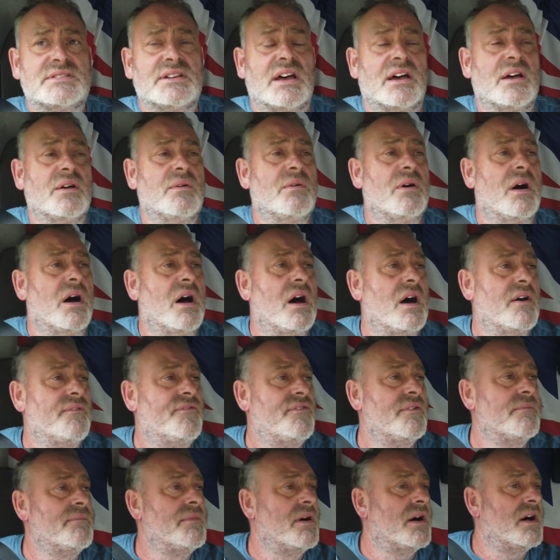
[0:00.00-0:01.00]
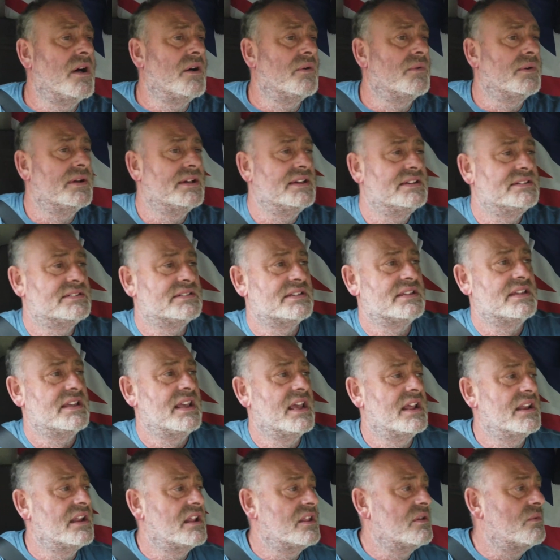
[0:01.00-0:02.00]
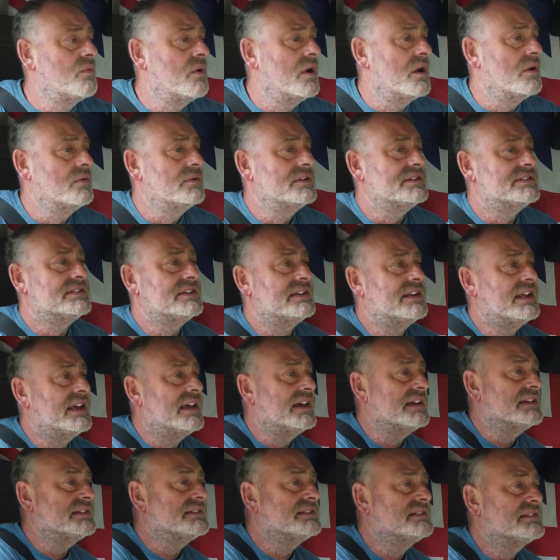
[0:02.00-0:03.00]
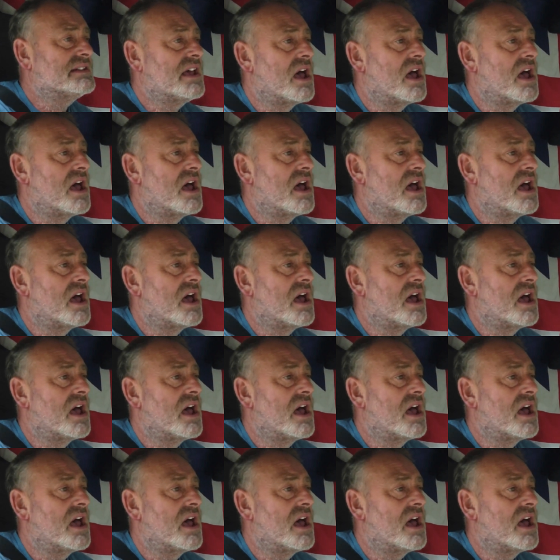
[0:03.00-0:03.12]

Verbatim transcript: so half a mile isn't the end of the world, is it now?